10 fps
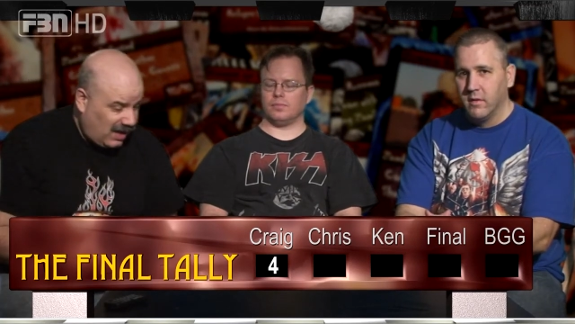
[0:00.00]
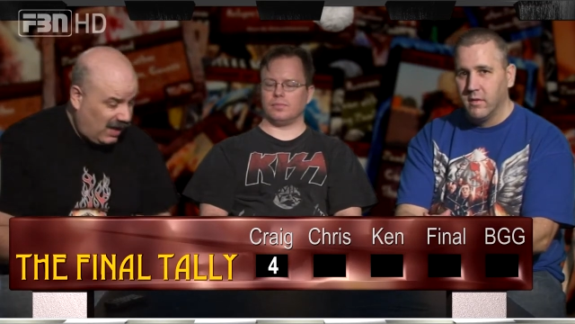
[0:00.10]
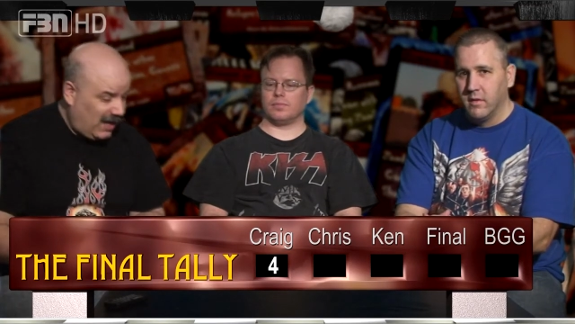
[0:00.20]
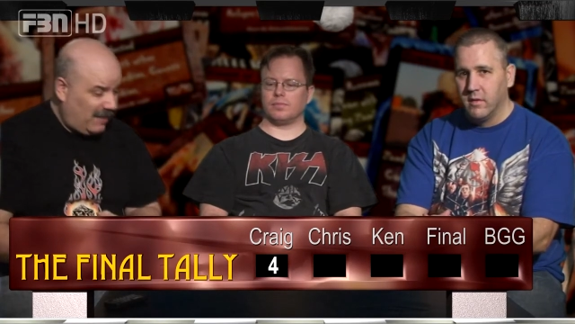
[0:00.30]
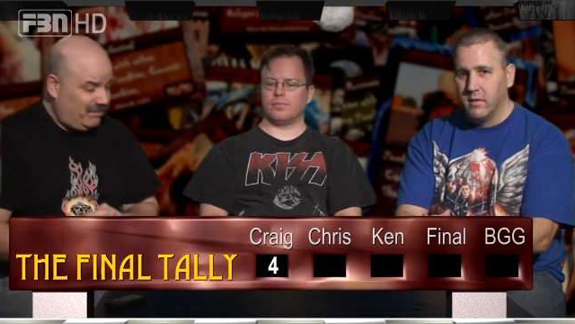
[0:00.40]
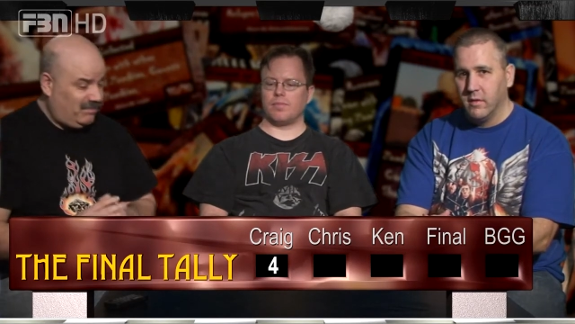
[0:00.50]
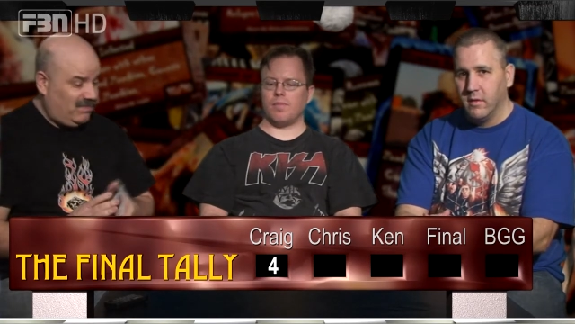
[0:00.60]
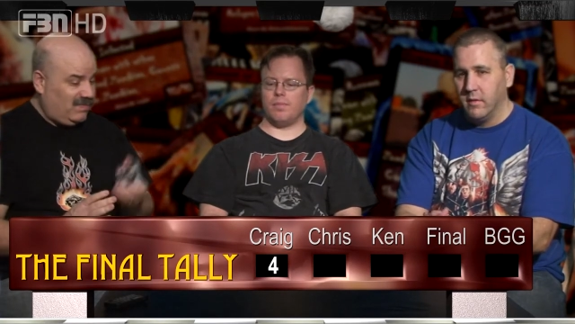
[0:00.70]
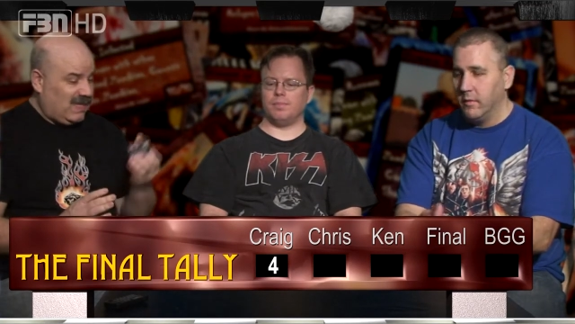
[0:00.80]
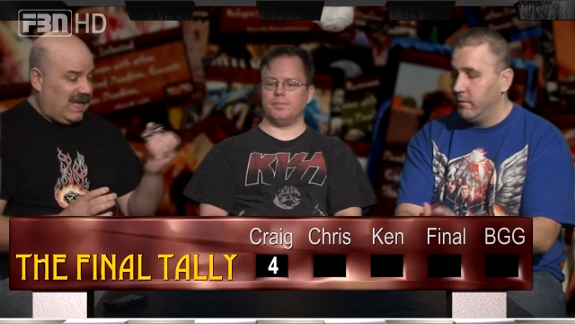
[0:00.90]
Speaker 1: Uh,
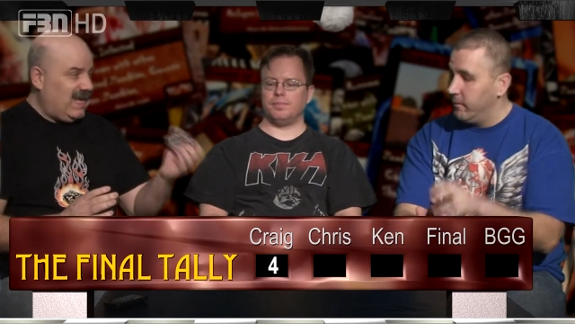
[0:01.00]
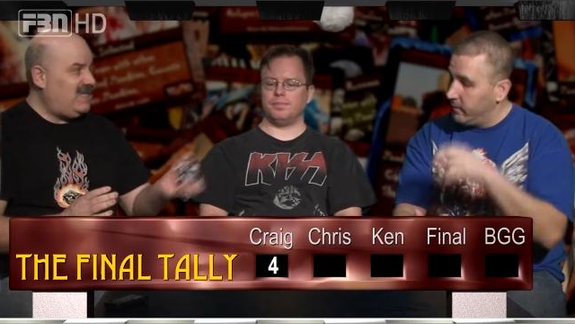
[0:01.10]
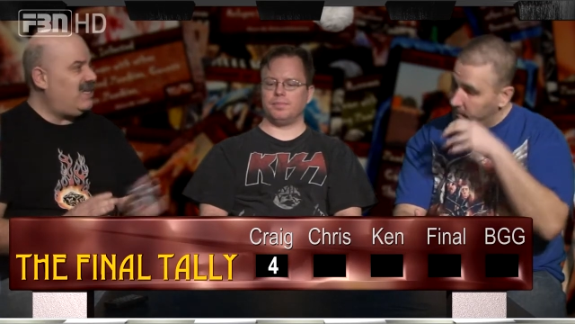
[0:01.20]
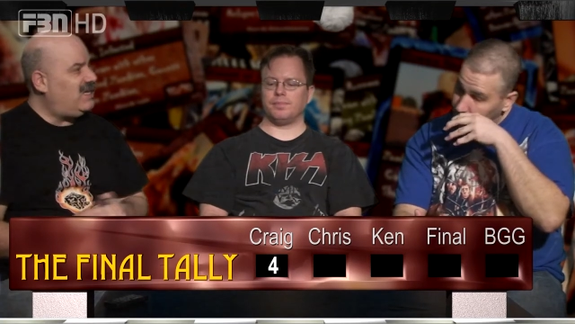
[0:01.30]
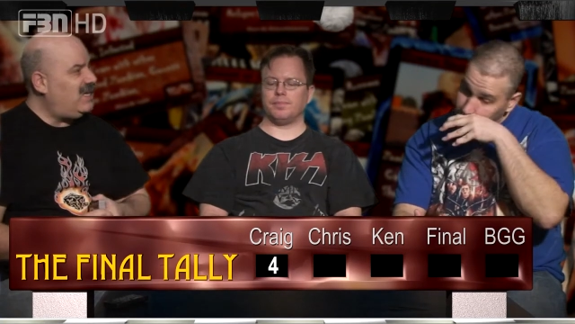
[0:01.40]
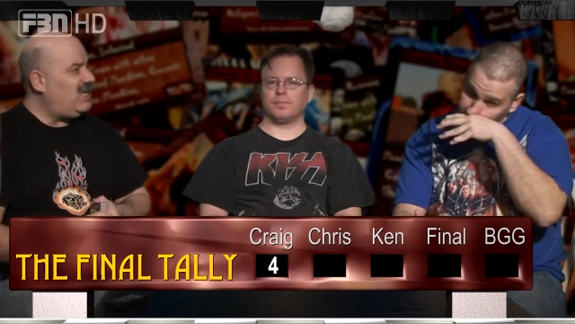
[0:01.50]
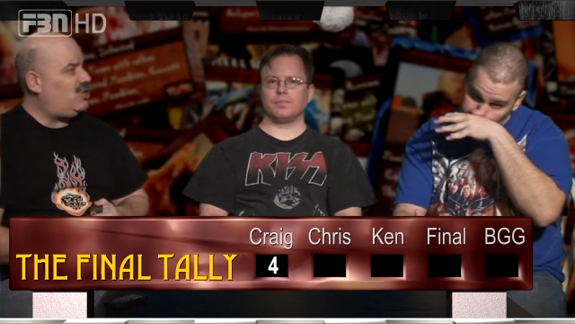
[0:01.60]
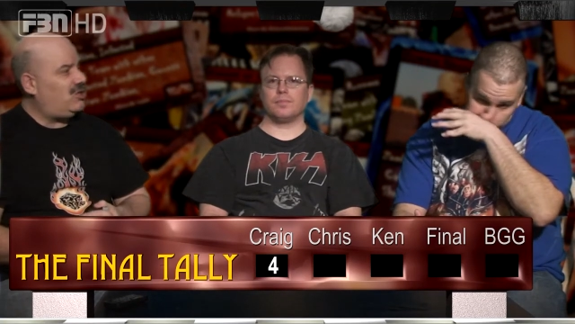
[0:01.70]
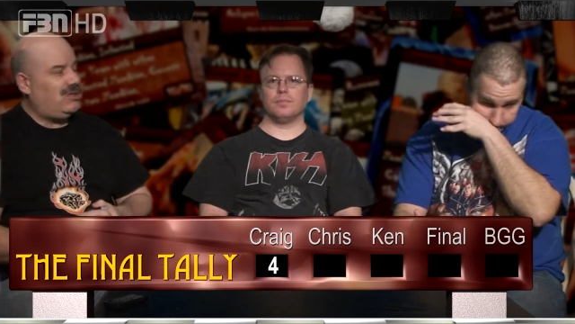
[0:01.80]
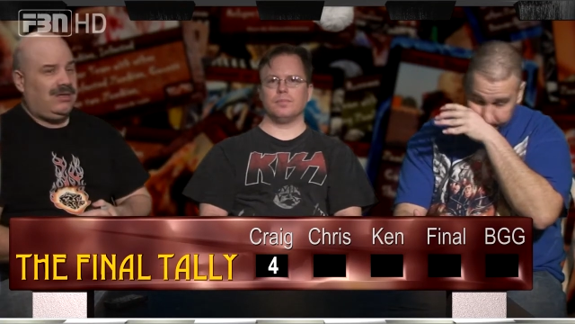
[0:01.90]
easy to
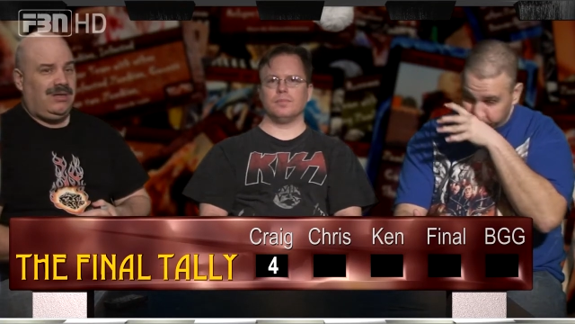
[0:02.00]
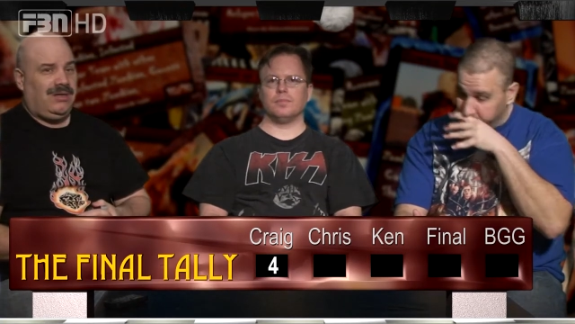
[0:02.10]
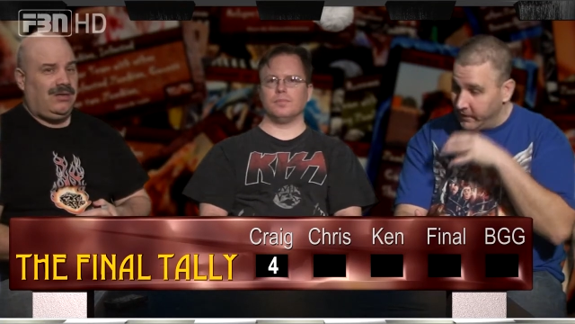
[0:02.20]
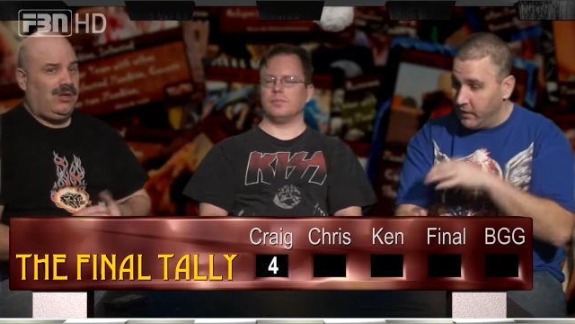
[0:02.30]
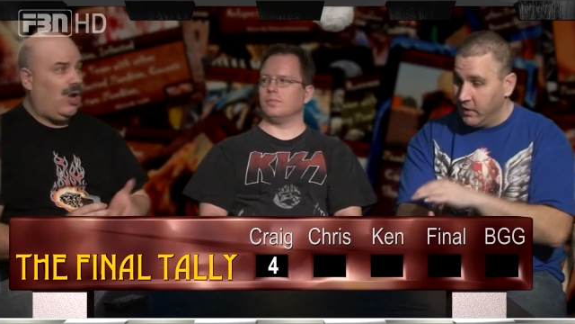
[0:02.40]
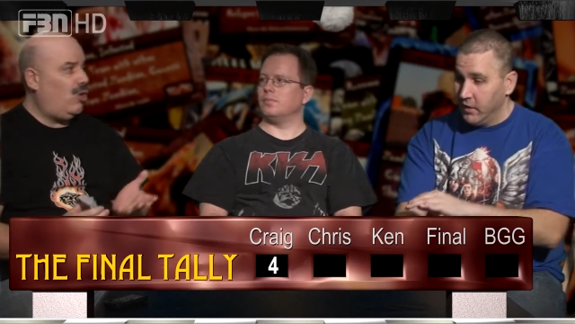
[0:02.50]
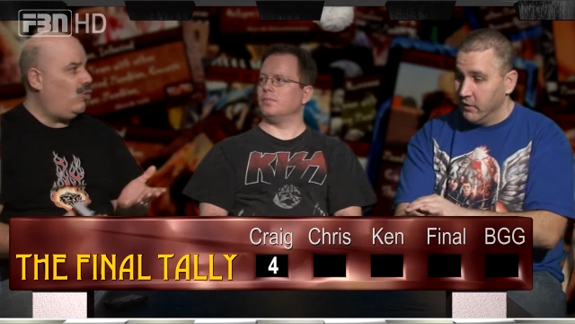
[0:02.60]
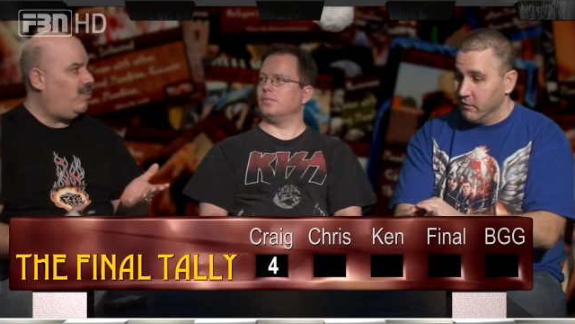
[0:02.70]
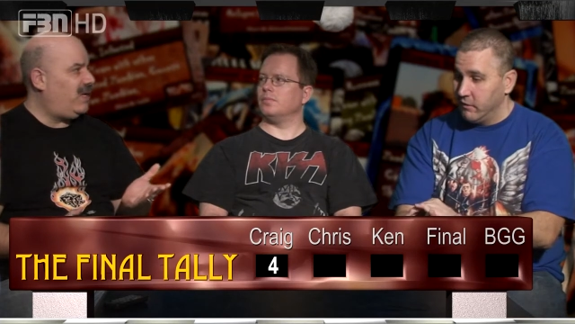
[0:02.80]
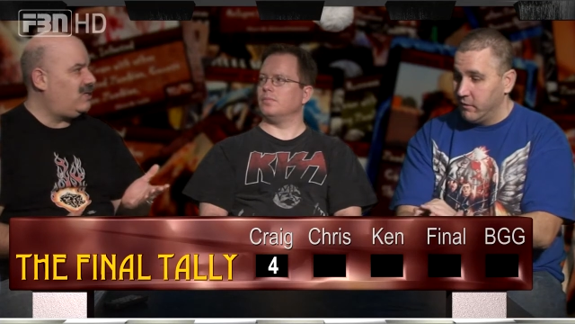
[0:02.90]
teach?
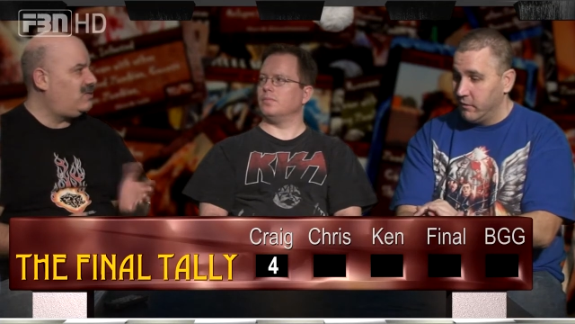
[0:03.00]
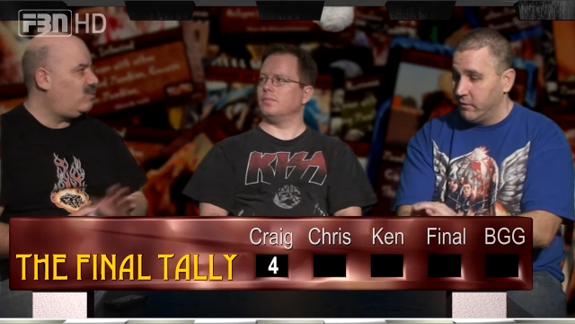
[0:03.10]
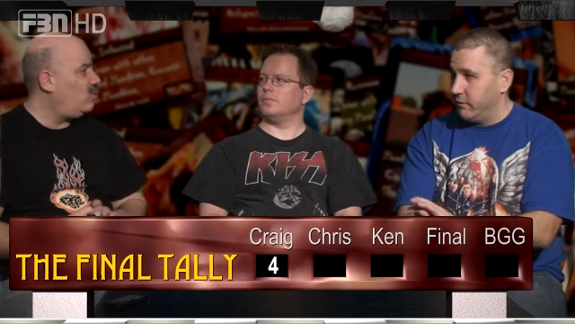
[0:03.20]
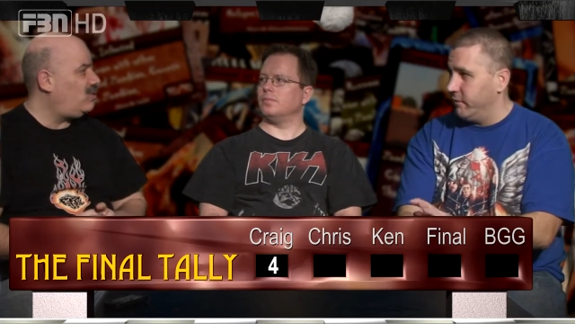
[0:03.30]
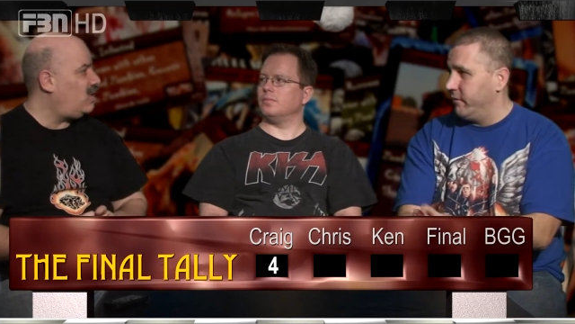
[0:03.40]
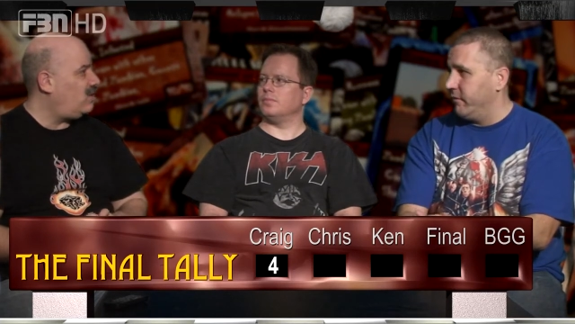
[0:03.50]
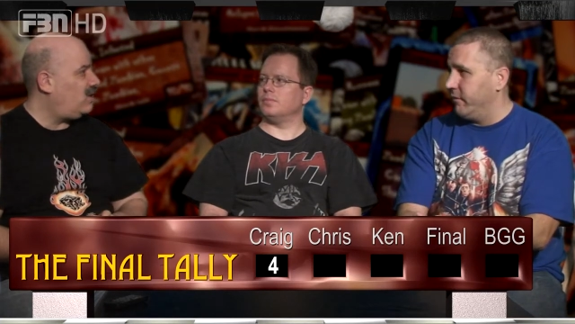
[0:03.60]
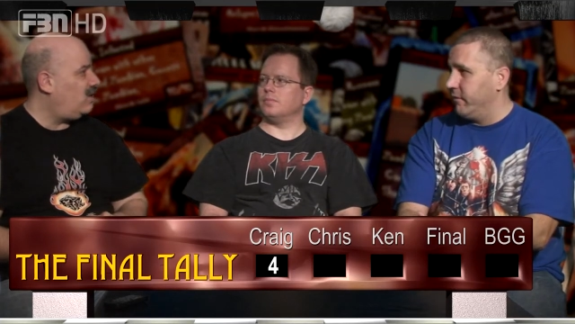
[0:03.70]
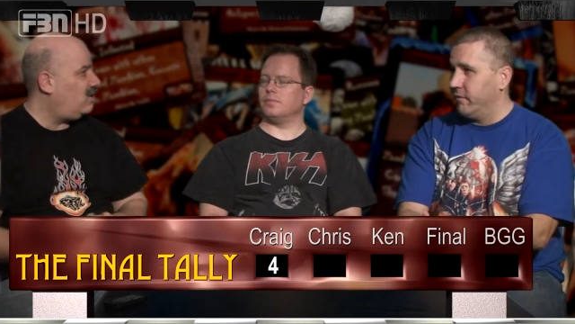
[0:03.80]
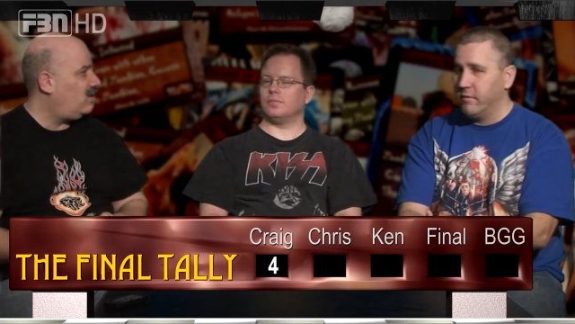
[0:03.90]
No, because the rules aren't
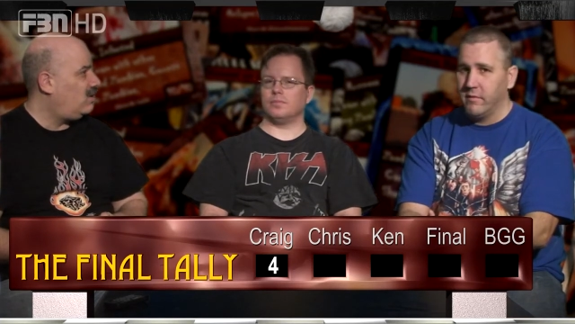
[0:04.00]
clear.